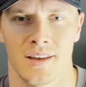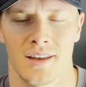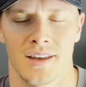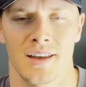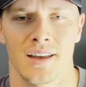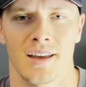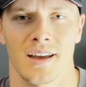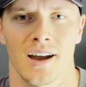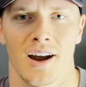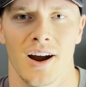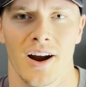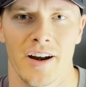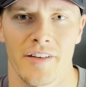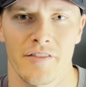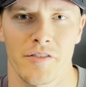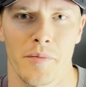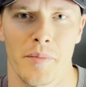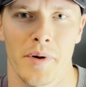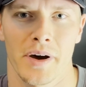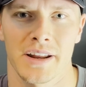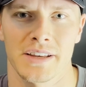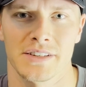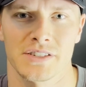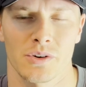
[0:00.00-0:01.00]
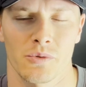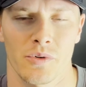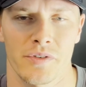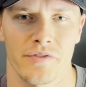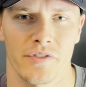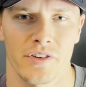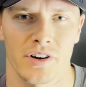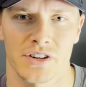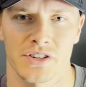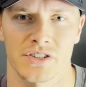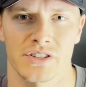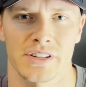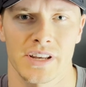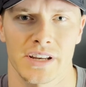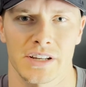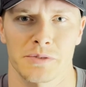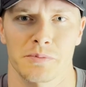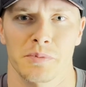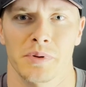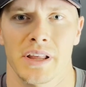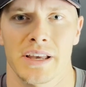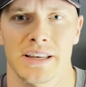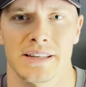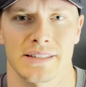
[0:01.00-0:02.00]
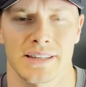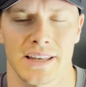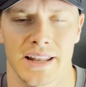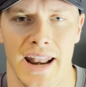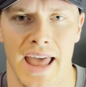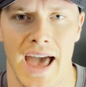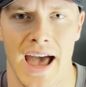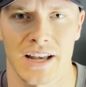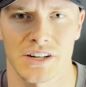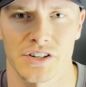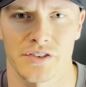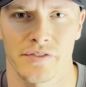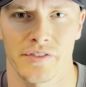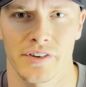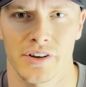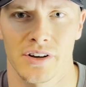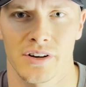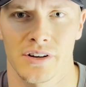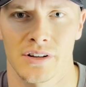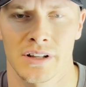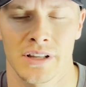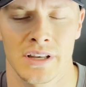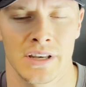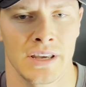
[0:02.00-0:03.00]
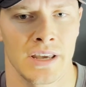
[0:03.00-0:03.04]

All right, everybody, so we finished 6th place in Nashville.